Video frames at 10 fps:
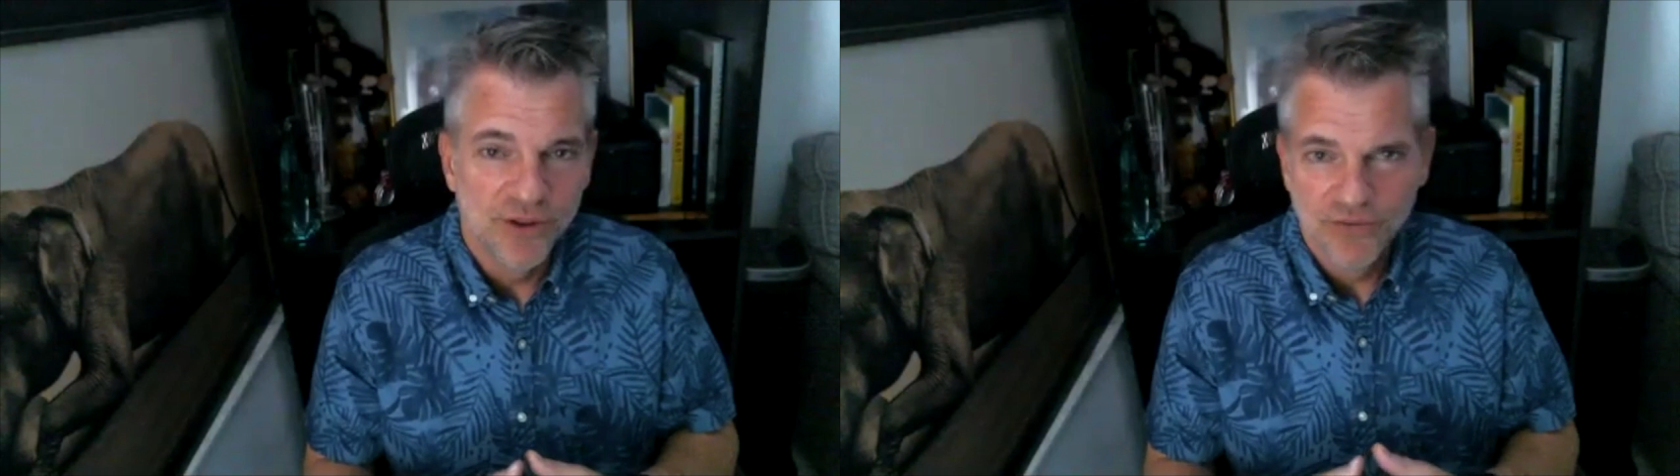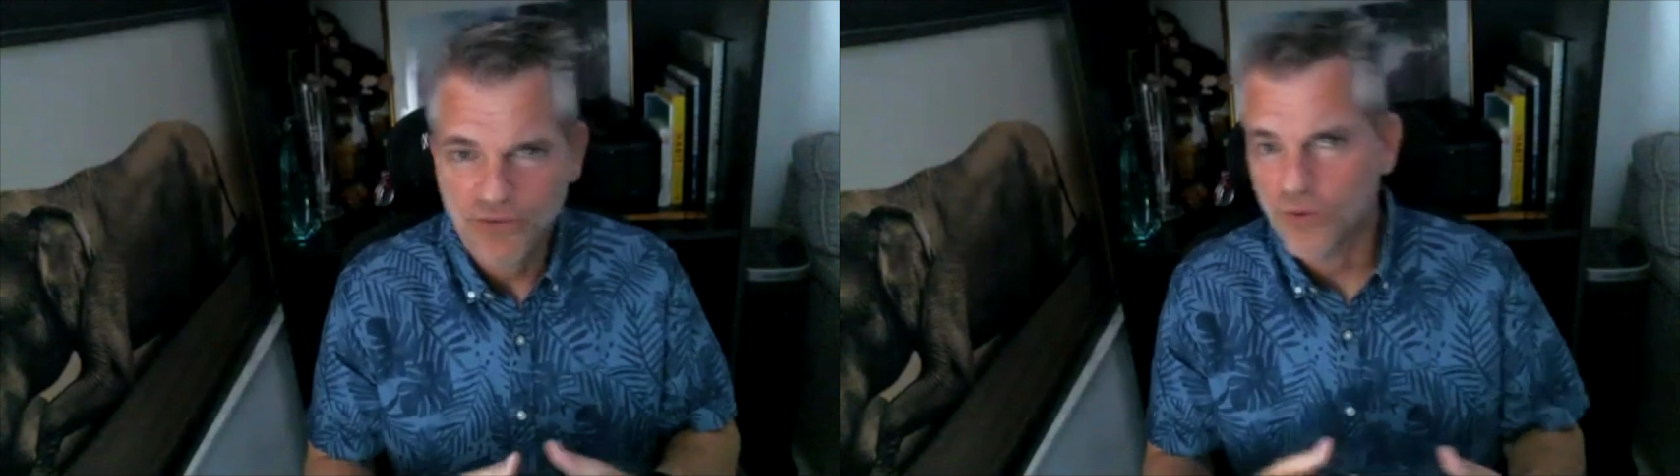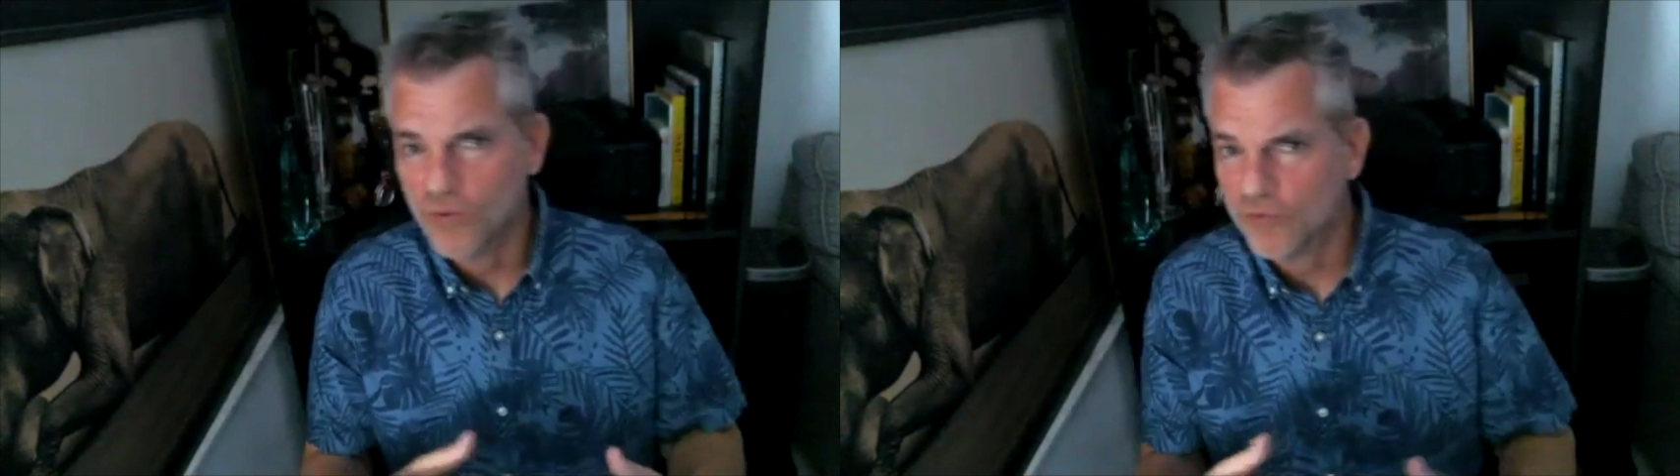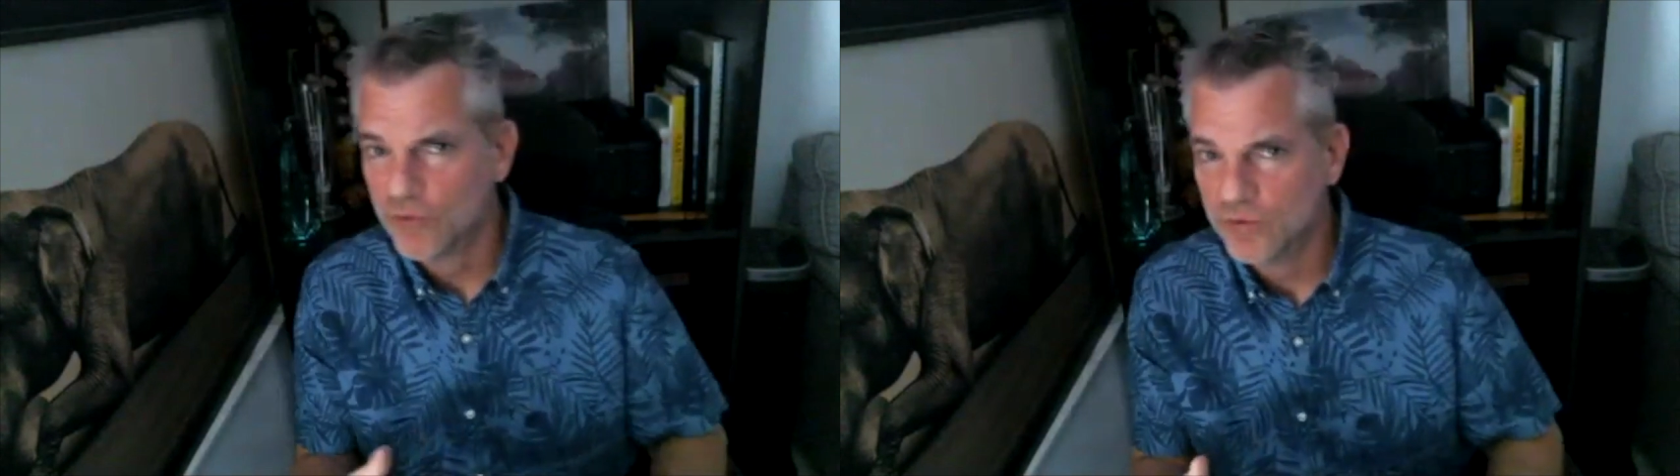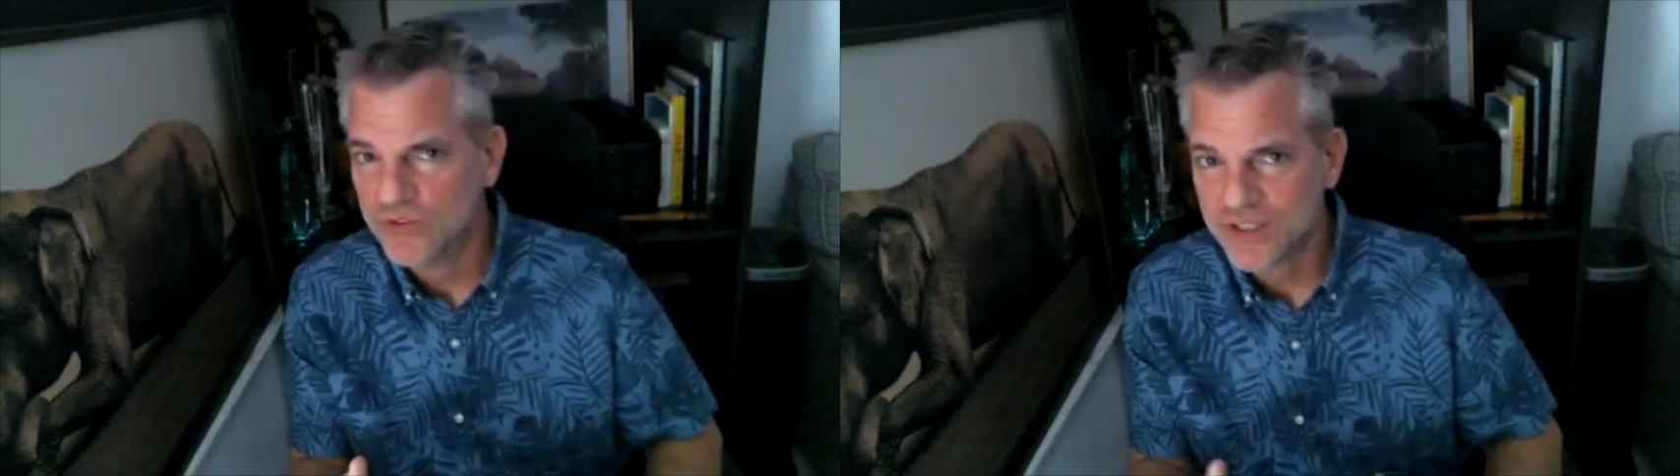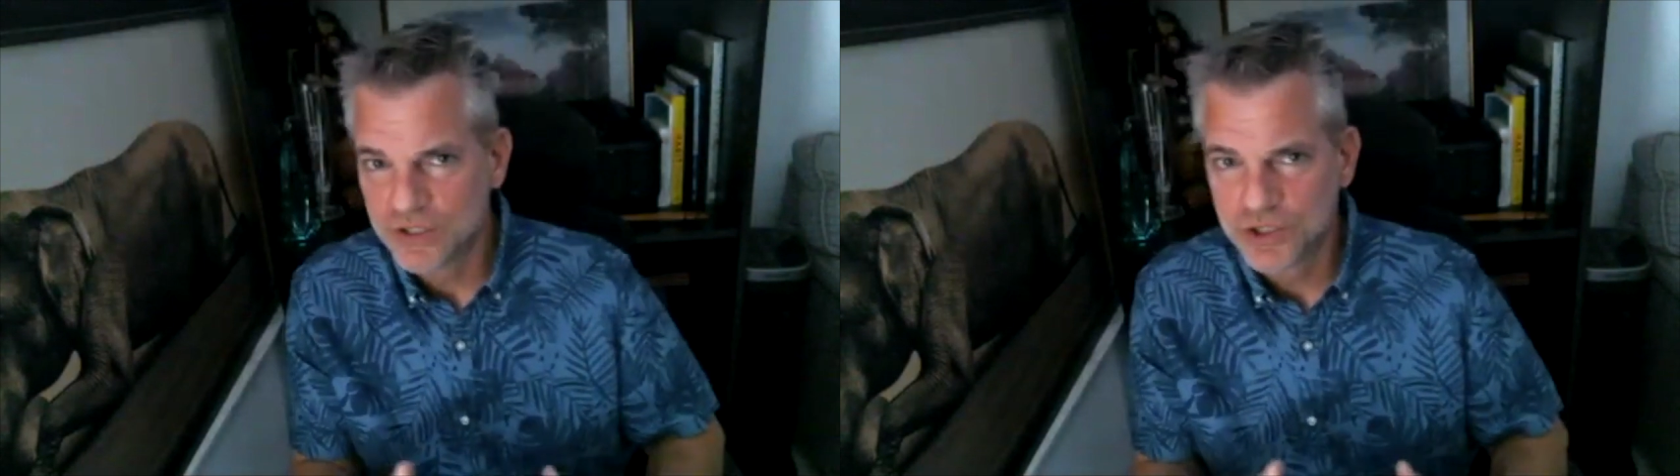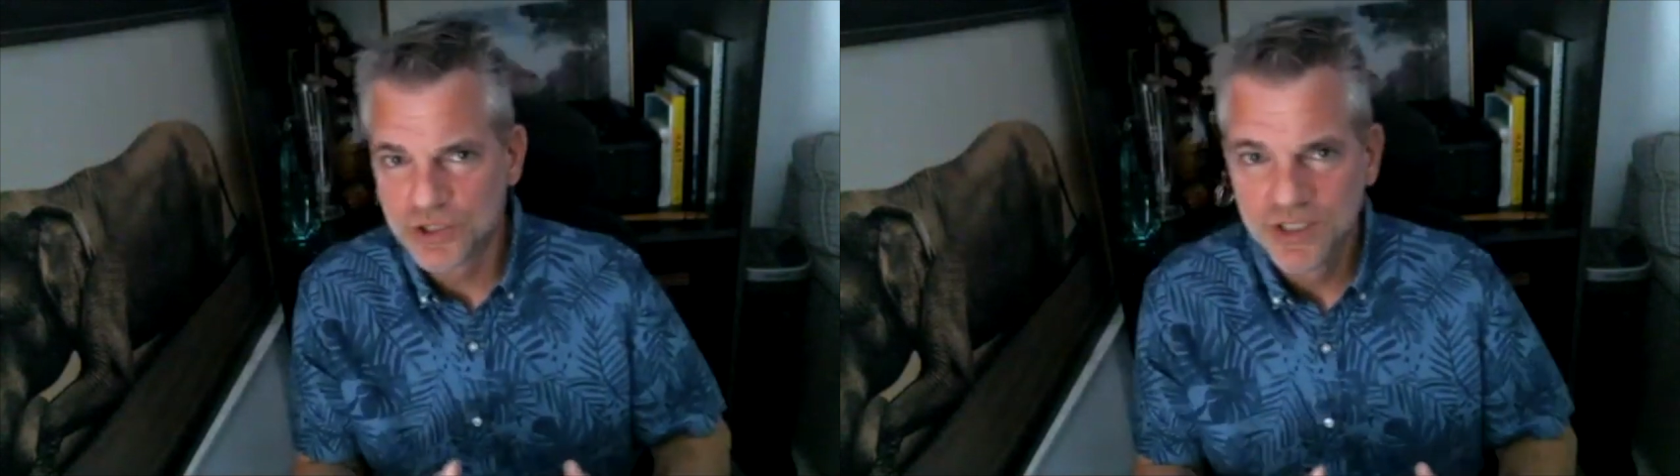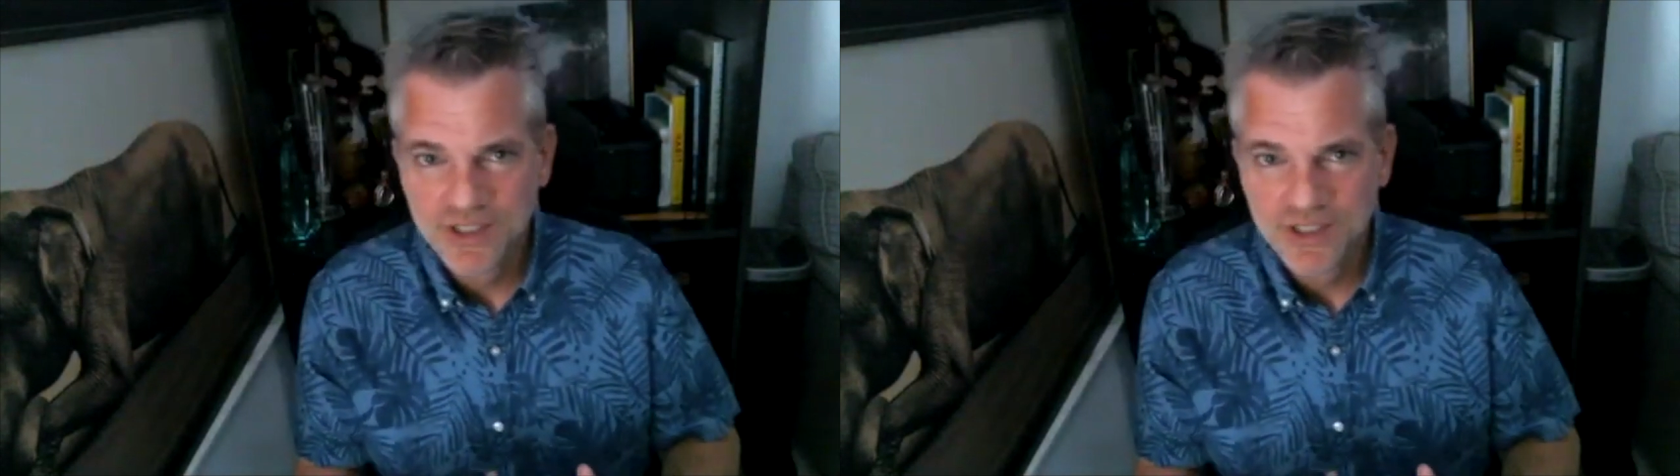the Whole Foods ish,